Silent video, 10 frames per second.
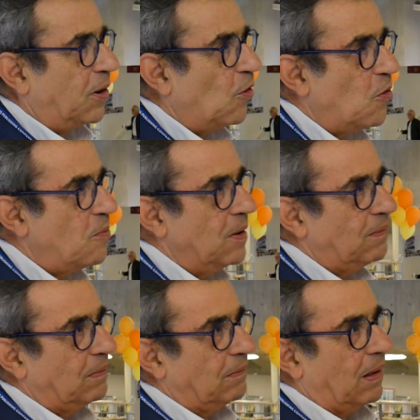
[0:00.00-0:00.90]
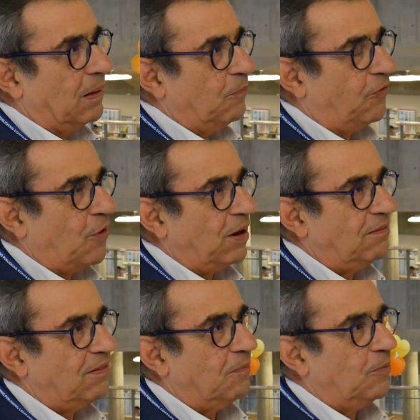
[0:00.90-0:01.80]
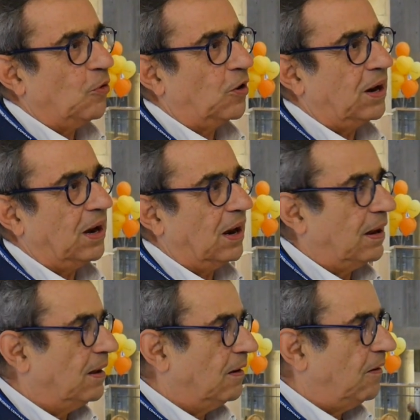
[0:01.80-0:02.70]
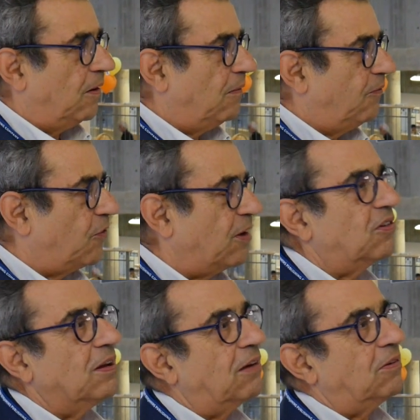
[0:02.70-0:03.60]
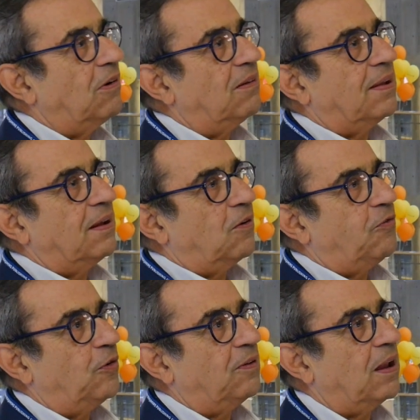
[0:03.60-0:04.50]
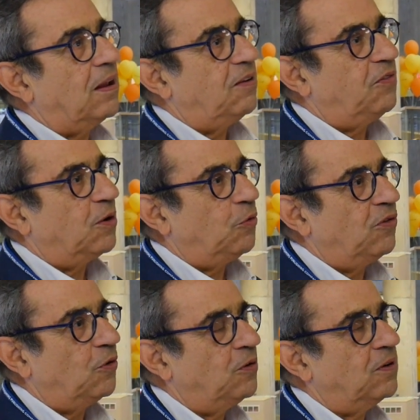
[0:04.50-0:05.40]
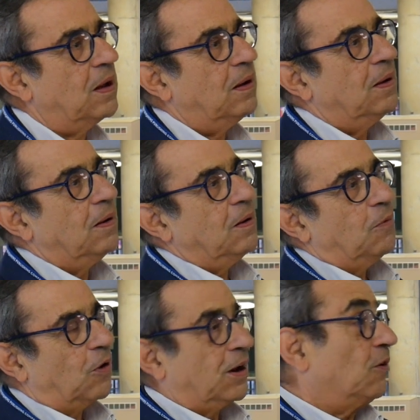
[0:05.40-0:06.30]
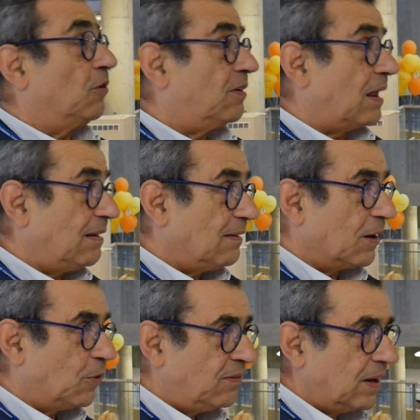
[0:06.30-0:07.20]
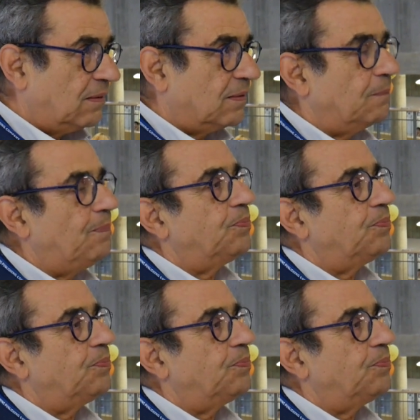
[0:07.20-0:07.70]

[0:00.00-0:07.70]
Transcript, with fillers: Perrault. I'm French. I'm working at the French National Center for Scientific Research, working on Chinese linguistics,